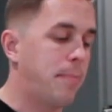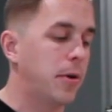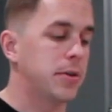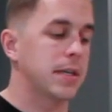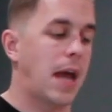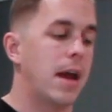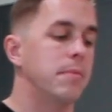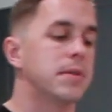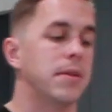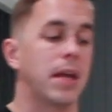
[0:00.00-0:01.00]
high purchase
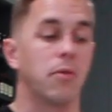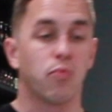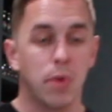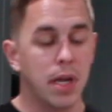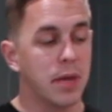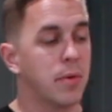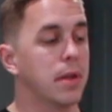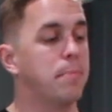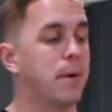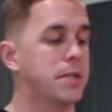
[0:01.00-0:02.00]
items and they really,
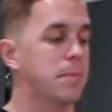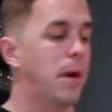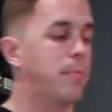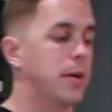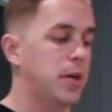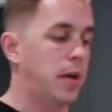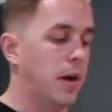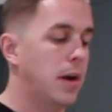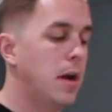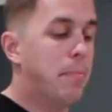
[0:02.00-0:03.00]
really busted my budget
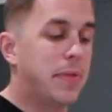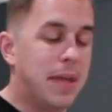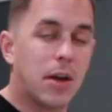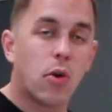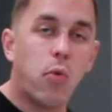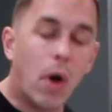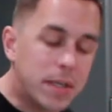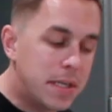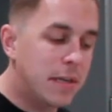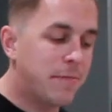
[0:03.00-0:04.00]
here, but the
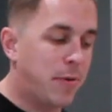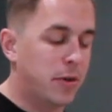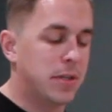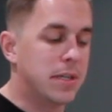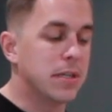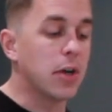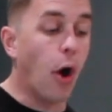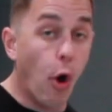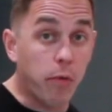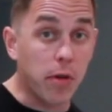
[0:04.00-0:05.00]
quantity of purchases
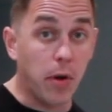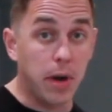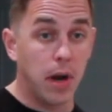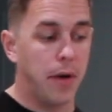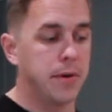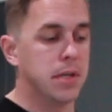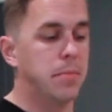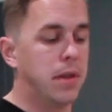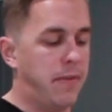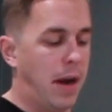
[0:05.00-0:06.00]
over $30 in the month of